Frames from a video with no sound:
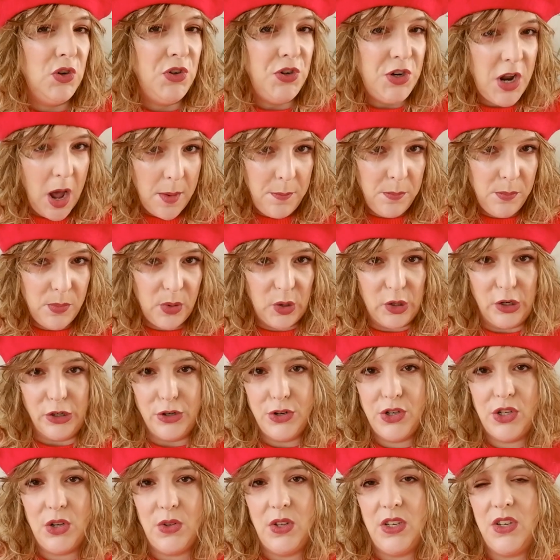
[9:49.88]

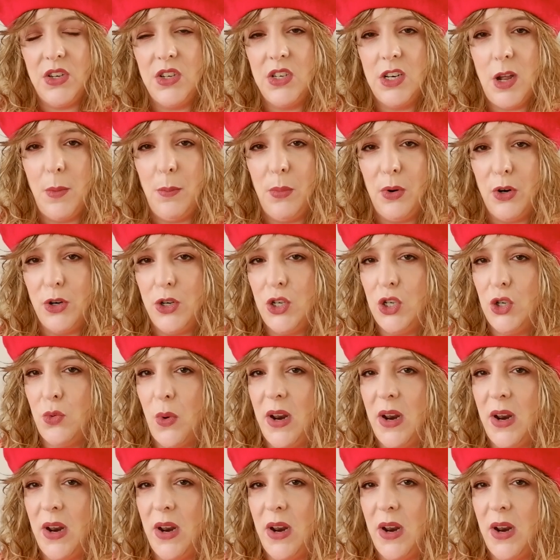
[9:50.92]
numbers, so this is numbers